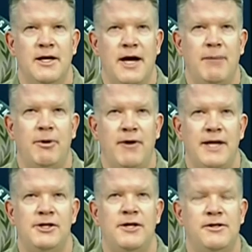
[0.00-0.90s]

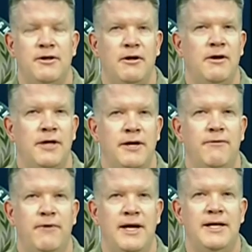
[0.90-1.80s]
operations along the
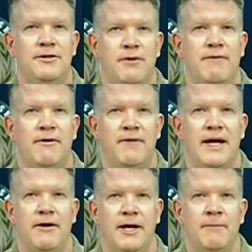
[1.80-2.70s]
Euphrates River
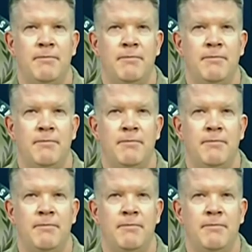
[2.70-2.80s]
Valley.